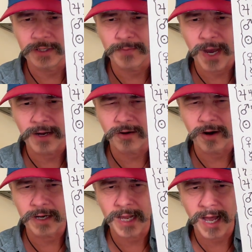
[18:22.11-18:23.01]
the Minor
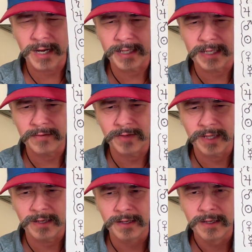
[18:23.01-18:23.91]
Arcana,
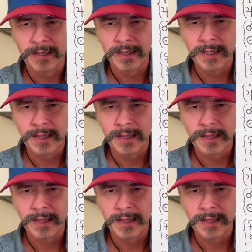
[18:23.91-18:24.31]
given